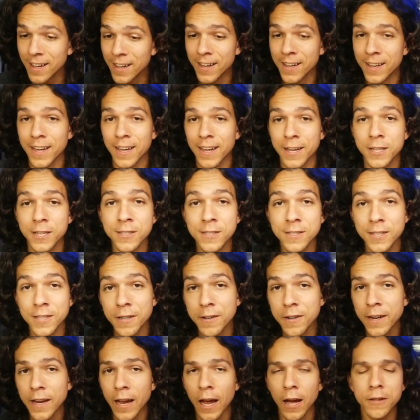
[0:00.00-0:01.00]
Uh,
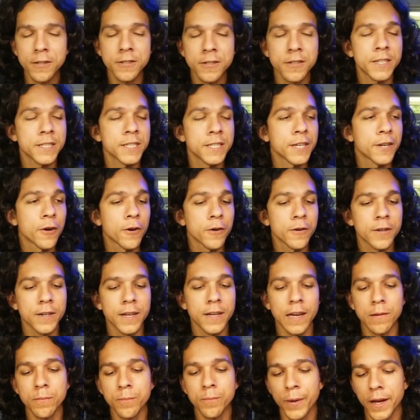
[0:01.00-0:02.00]
considering how their Indiegogo
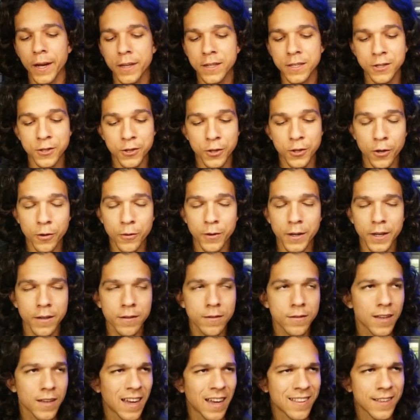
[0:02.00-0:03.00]
campaign is
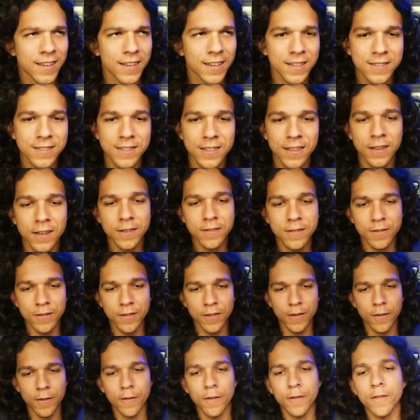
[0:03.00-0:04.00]
going, I think it's at
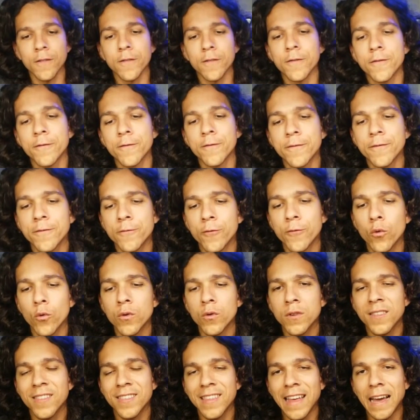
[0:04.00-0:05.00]

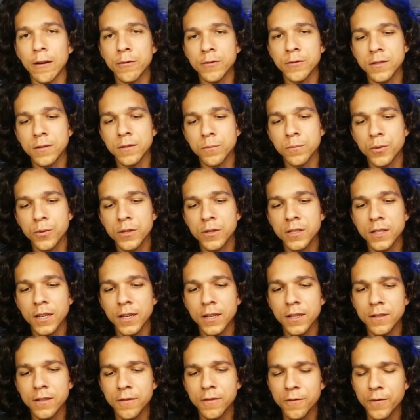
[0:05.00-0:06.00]

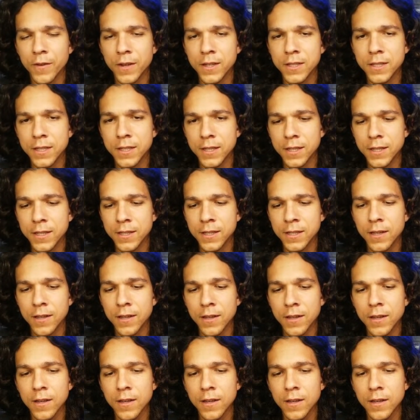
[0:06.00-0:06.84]
4,000% funded.